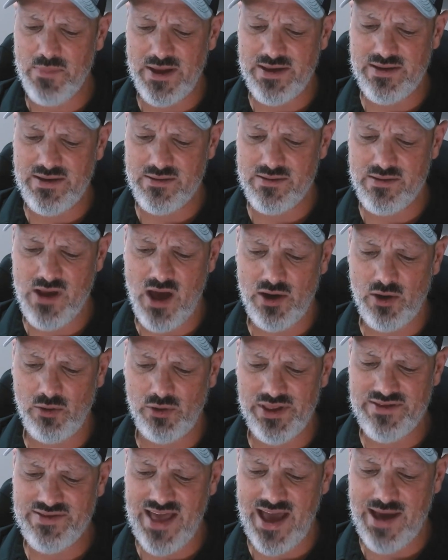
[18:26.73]
but not
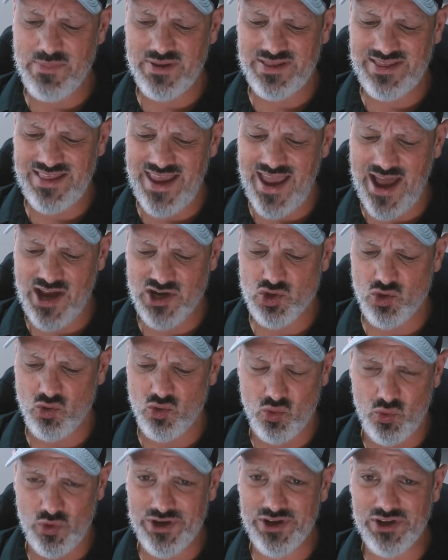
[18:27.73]
only that, but the
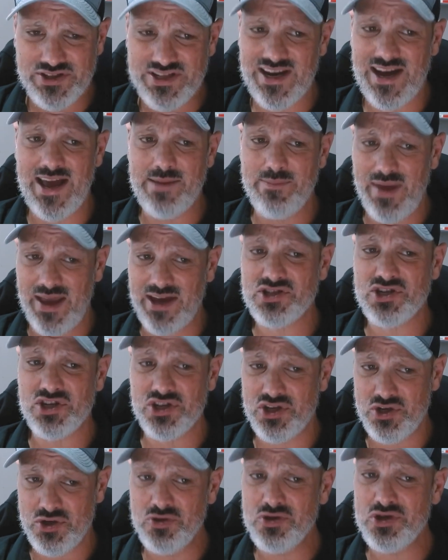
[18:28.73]
actual real-time
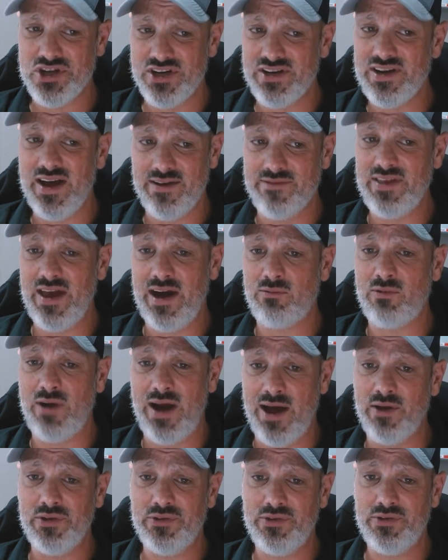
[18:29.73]
execution of that
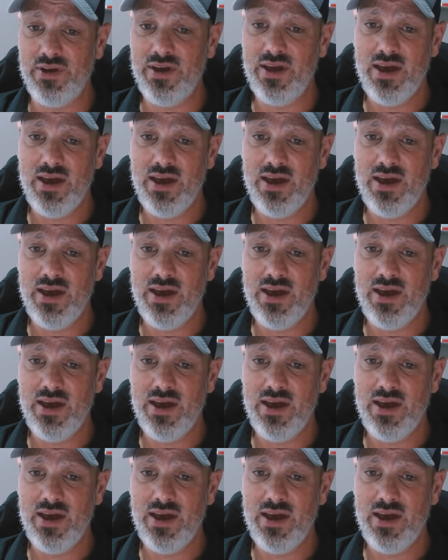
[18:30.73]
route